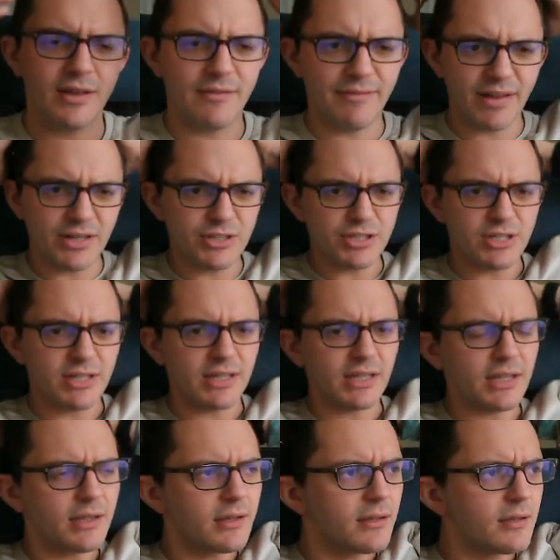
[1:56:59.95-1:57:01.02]

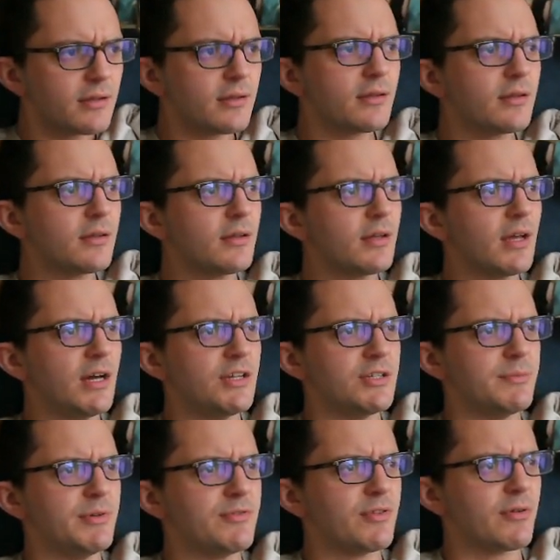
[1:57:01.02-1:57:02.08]
eventually, as you
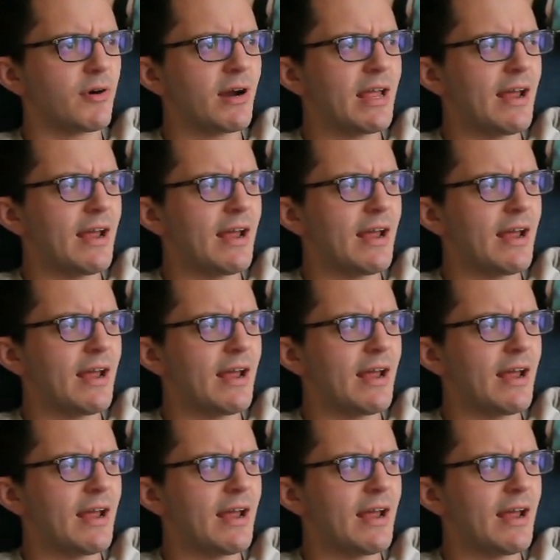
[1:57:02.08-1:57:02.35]
move to the right,